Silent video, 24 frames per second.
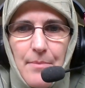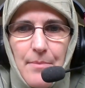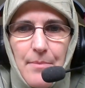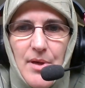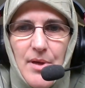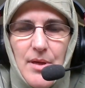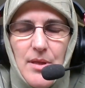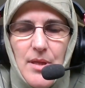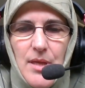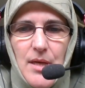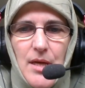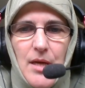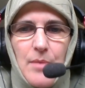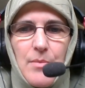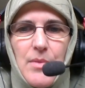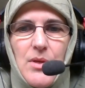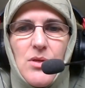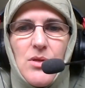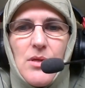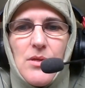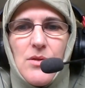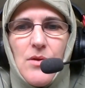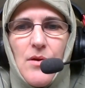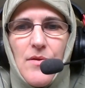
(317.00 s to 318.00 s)
But the
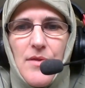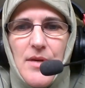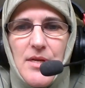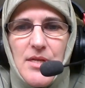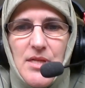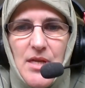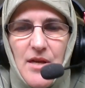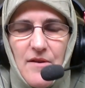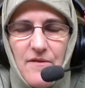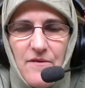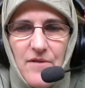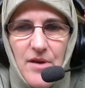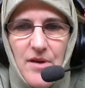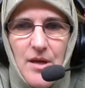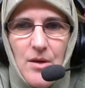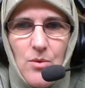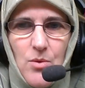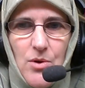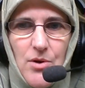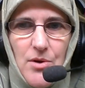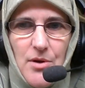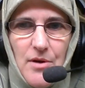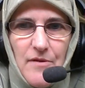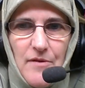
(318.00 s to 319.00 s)
images on the TV
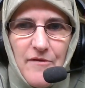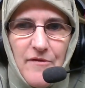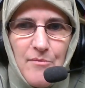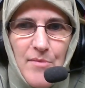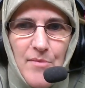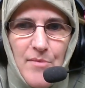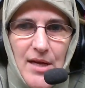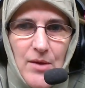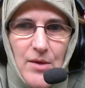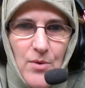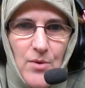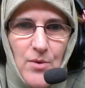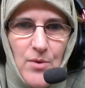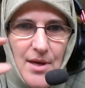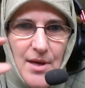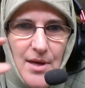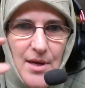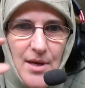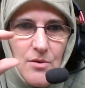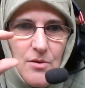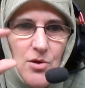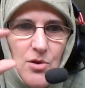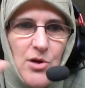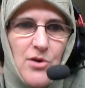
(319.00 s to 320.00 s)
were of men with their
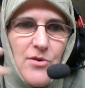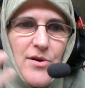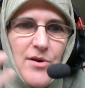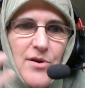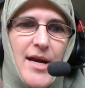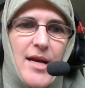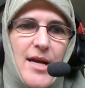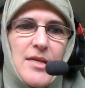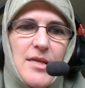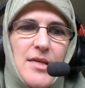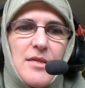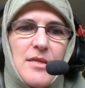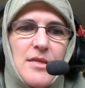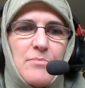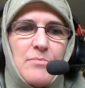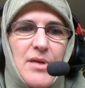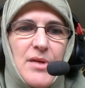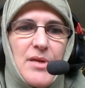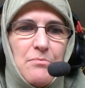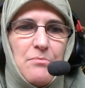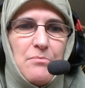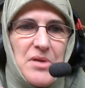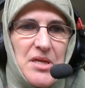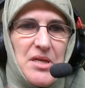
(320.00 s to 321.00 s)
little Qurans, the
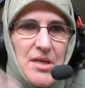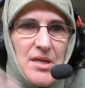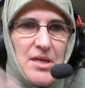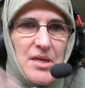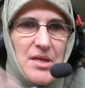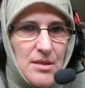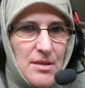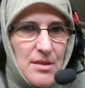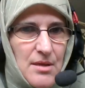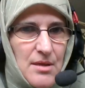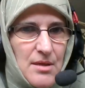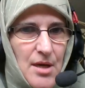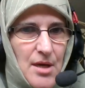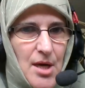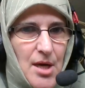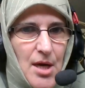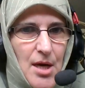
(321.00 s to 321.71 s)
big beards, the